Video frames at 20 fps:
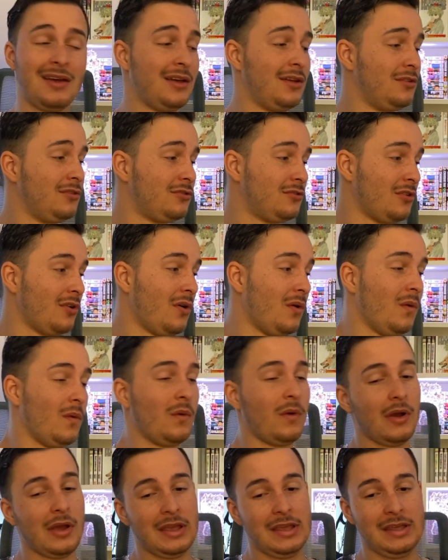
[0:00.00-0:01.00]

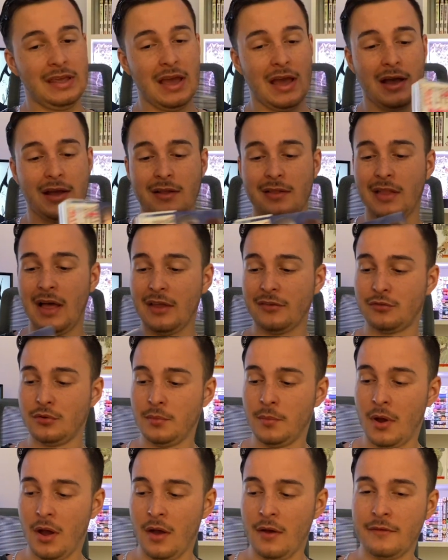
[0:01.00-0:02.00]
So yeah,
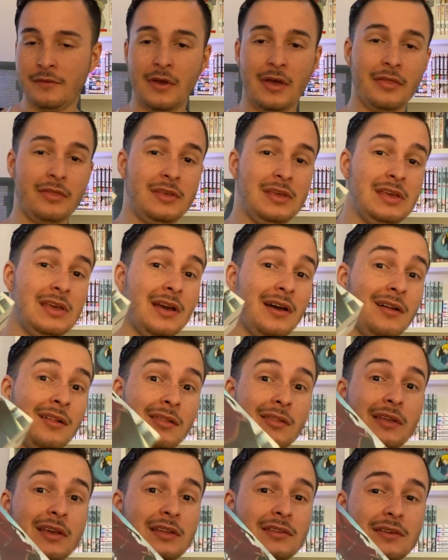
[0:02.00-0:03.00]
Classroom of the
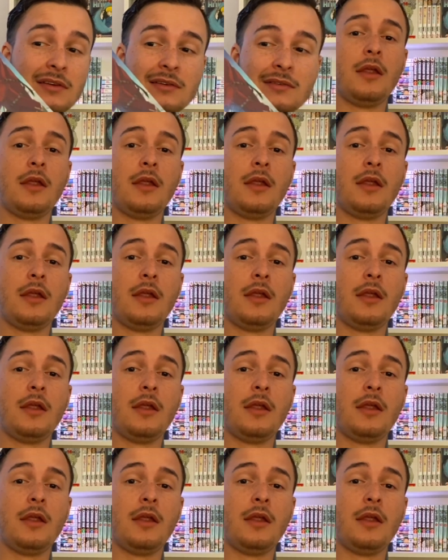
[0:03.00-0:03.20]
Elite.